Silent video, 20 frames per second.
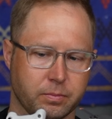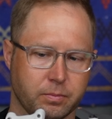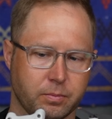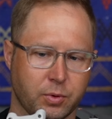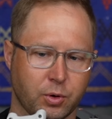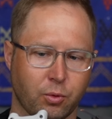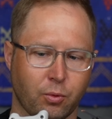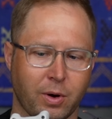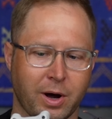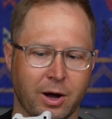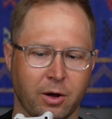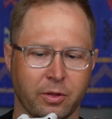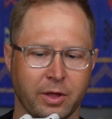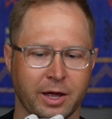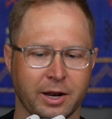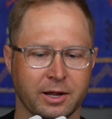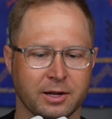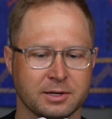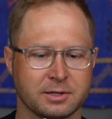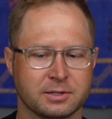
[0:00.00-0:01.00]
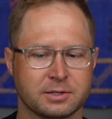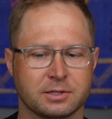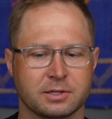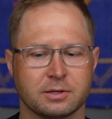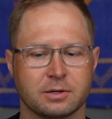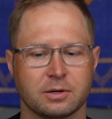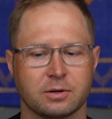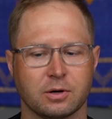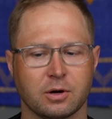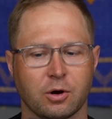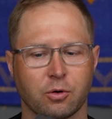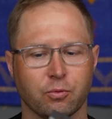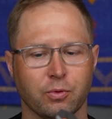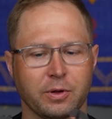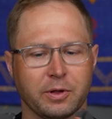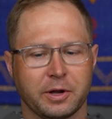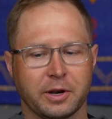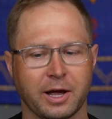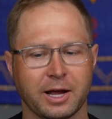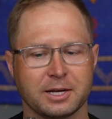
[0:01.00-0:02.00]
But wow, that is a
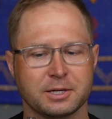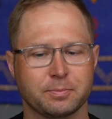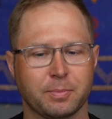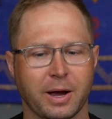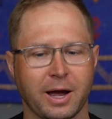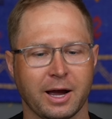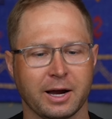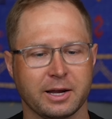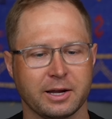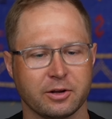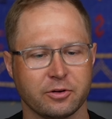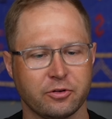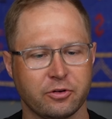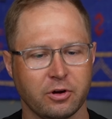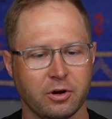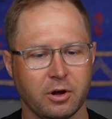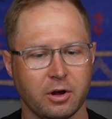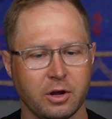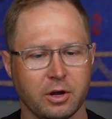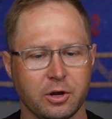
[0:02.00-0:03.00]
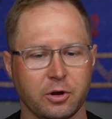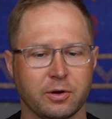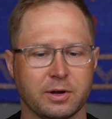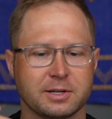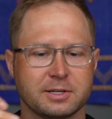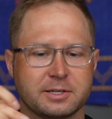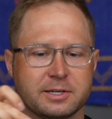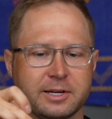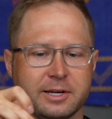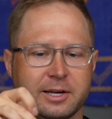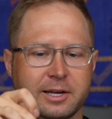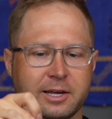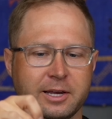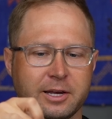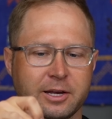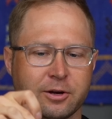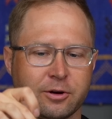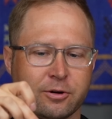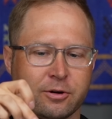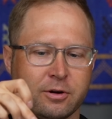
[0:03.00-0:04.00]
really nice package. You can see
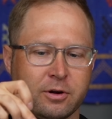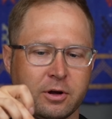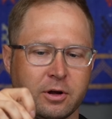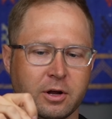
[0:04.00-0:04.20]
here